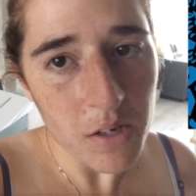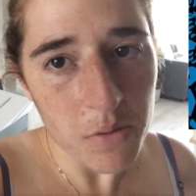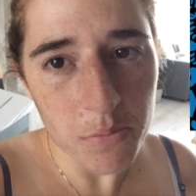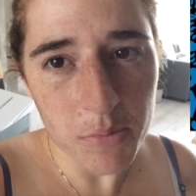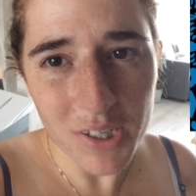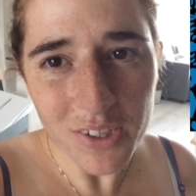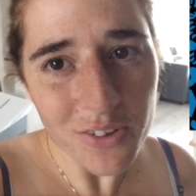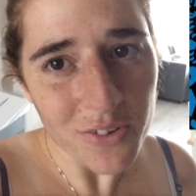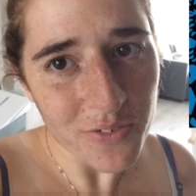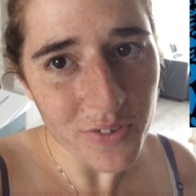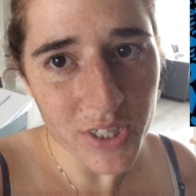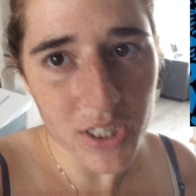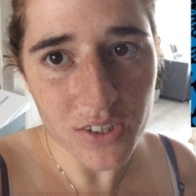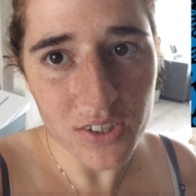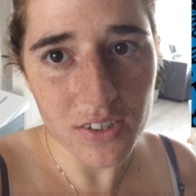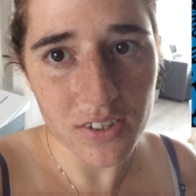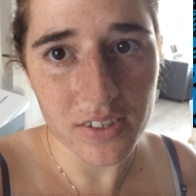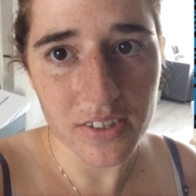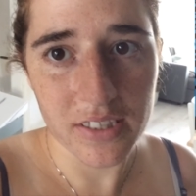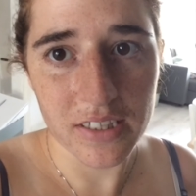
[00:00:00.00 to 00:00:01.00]
but
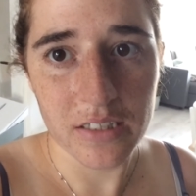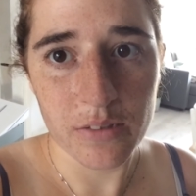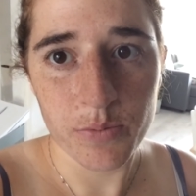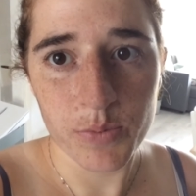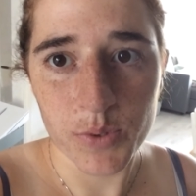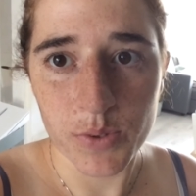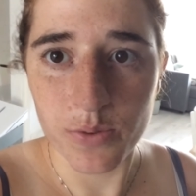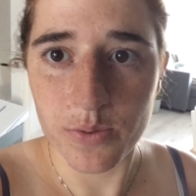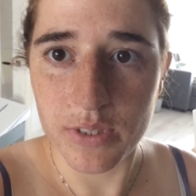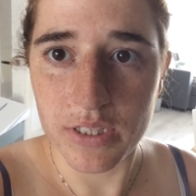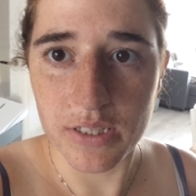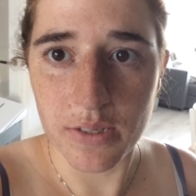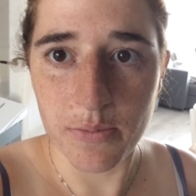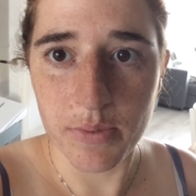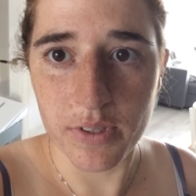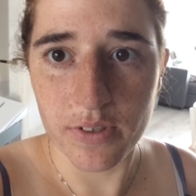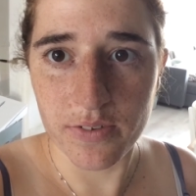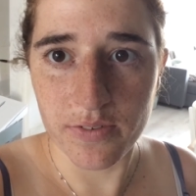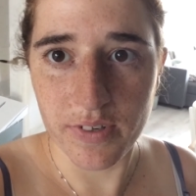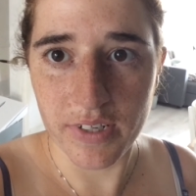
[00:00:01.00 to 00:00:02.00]
overall the book was a
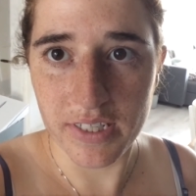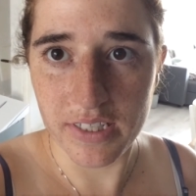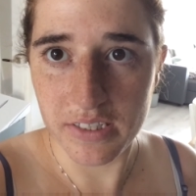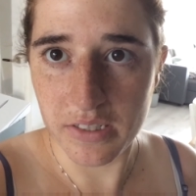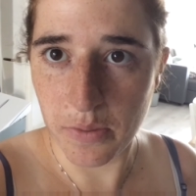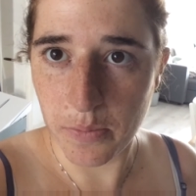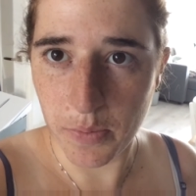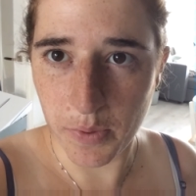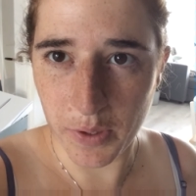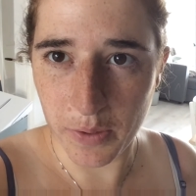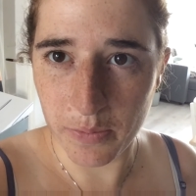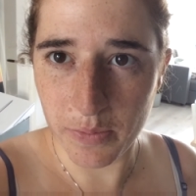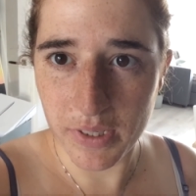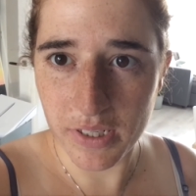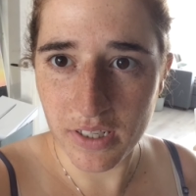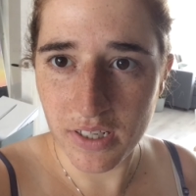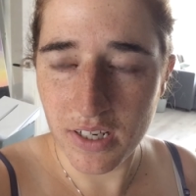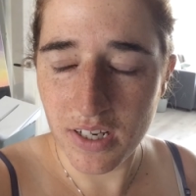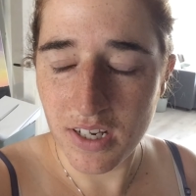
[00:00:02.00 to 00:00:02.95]
bit of a disappointment,